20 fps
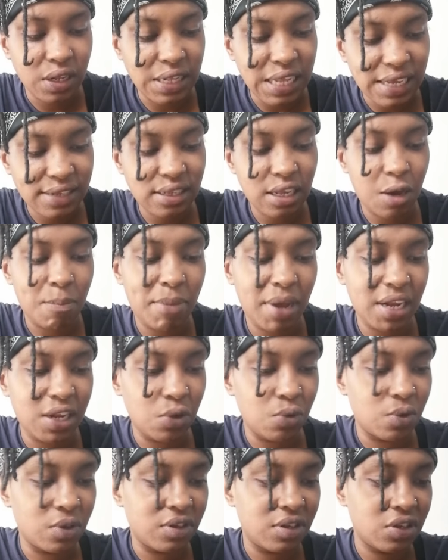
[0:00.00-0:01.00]
That's how bad
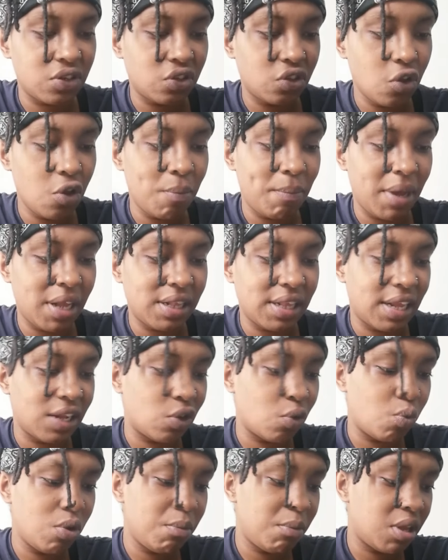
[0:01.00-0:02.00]
it was. It's so bad that
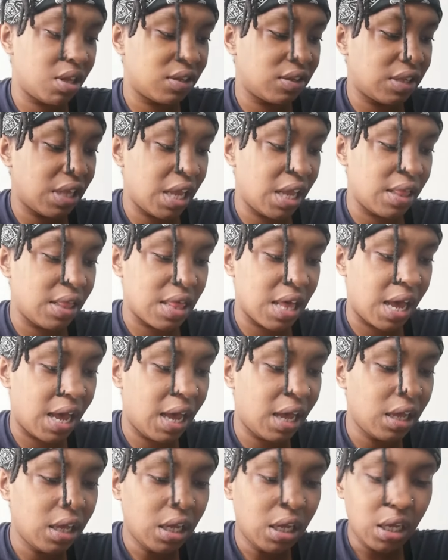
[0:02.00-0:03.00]
the women say
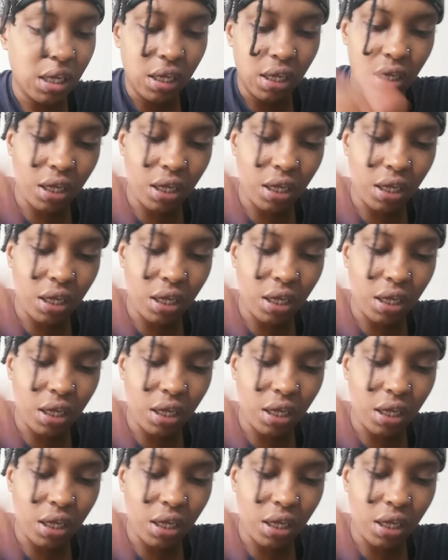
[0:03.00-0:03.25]
that